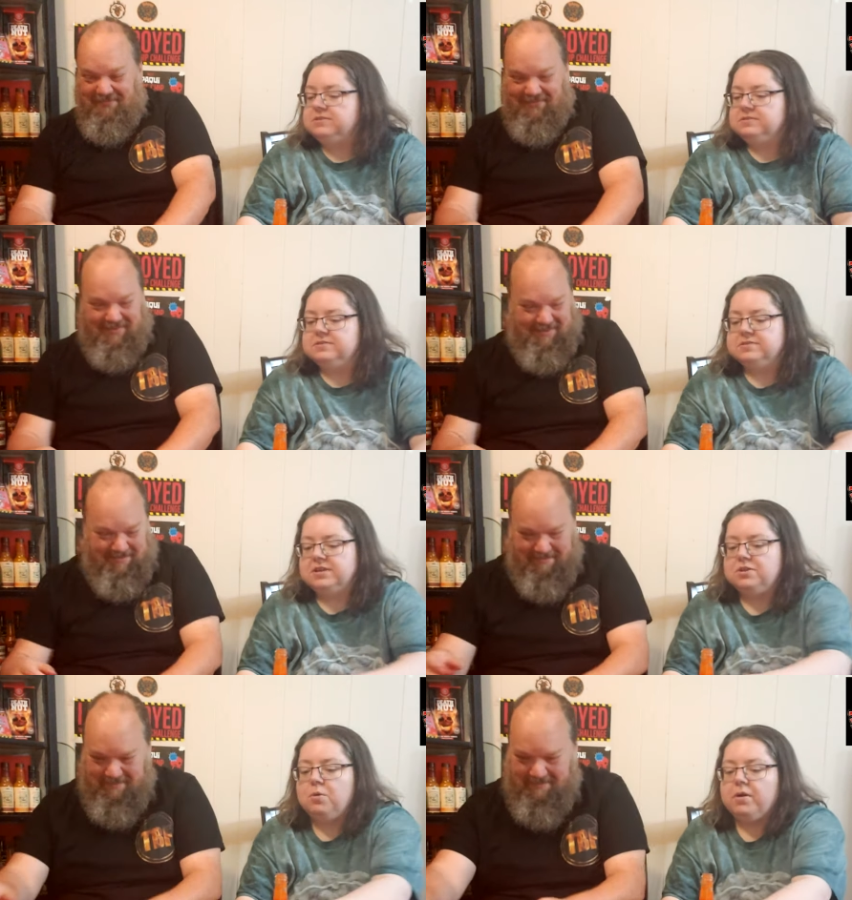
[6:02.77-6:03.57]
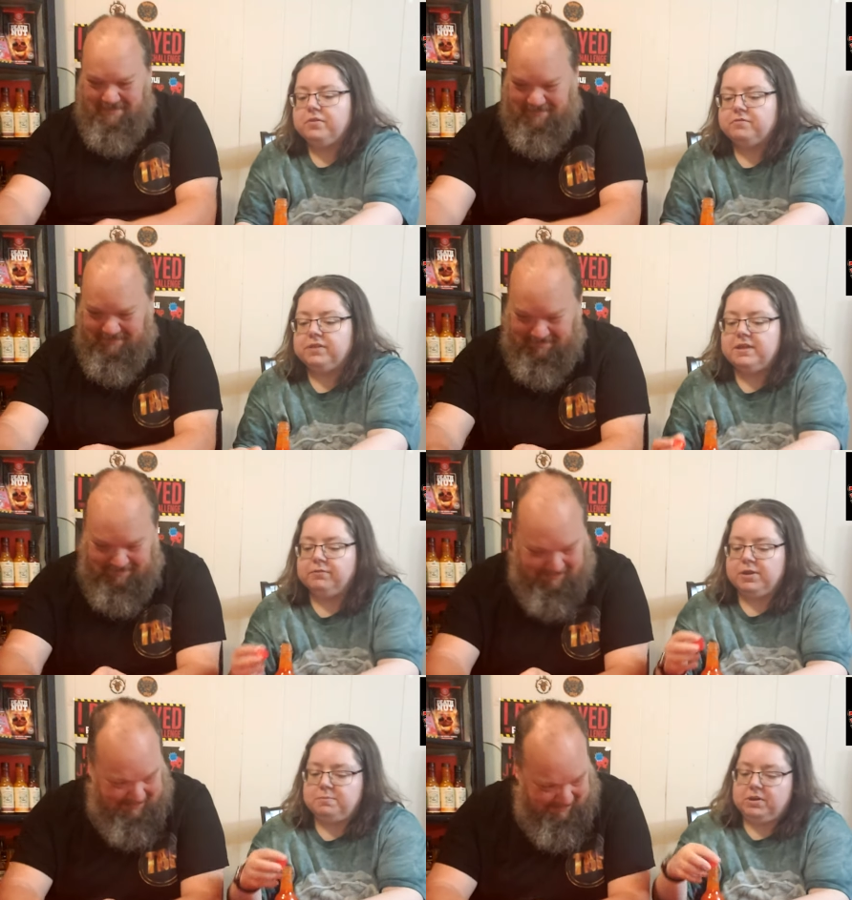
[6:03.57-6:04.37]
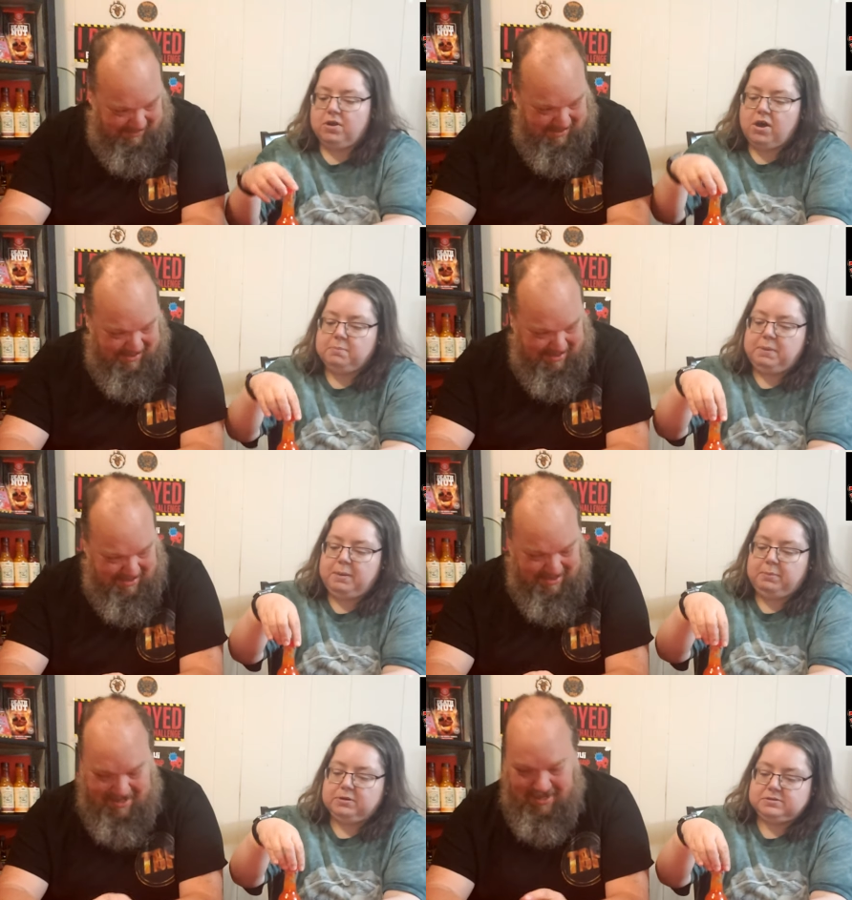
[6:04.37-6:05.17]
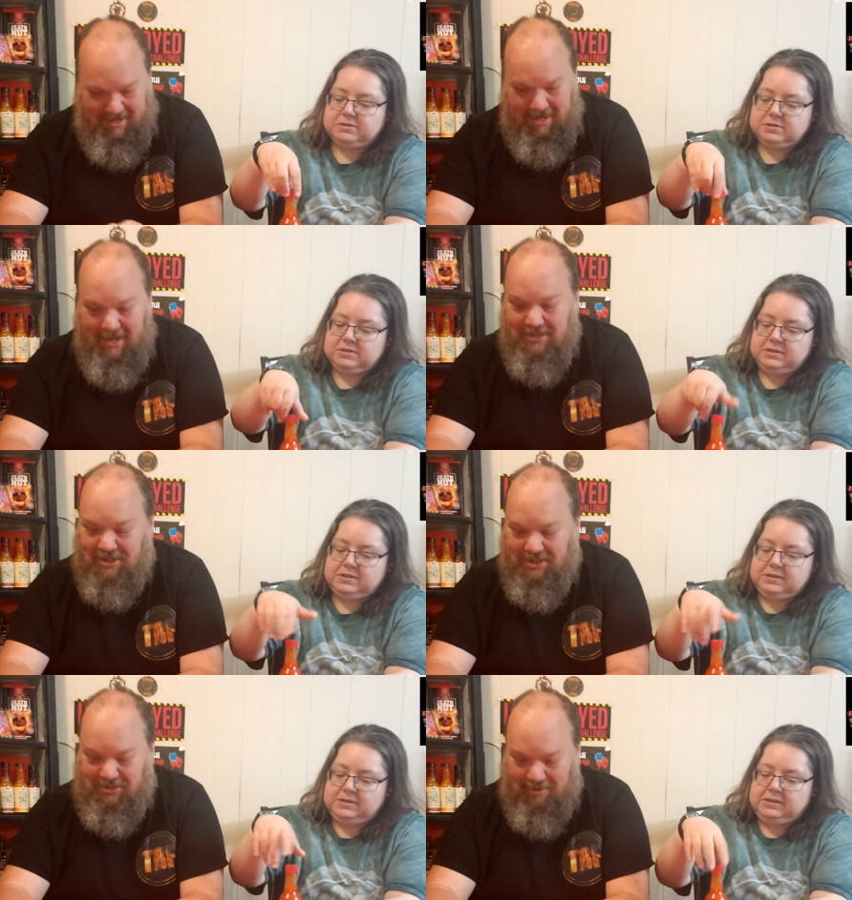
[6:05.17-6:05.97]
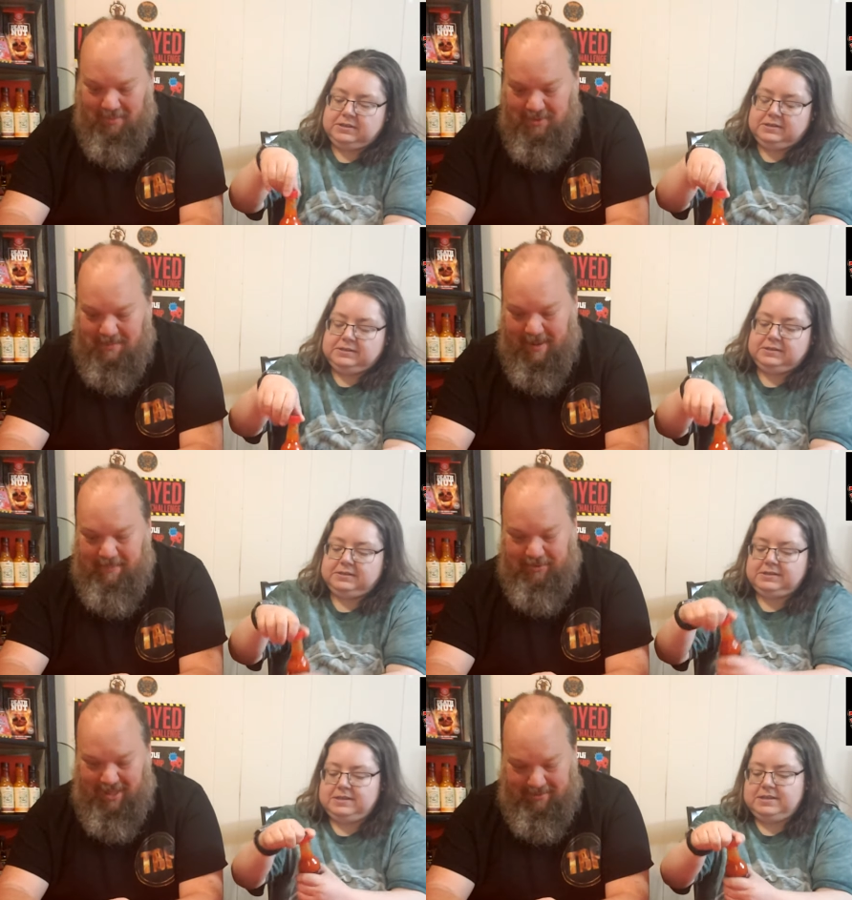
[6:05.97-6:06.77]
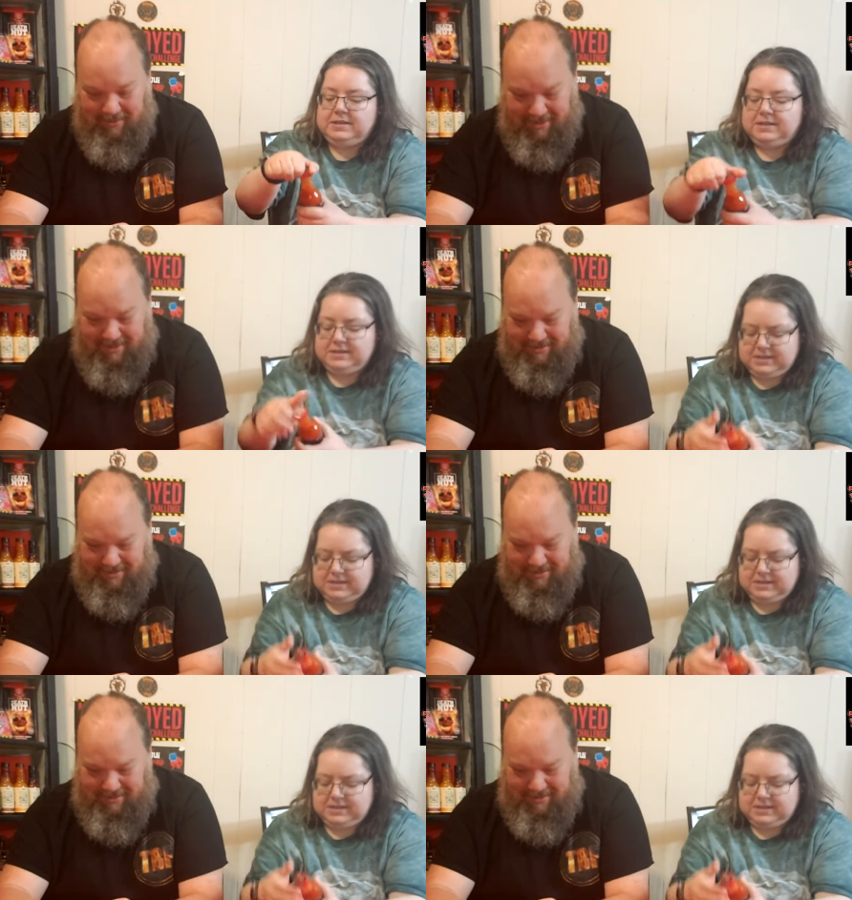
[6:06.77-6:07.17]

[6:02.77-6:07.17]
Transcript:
Speaker 1: There's, there's like no other flavoring but hot peppers.
Speaker 2: She's strong with the pepper that one.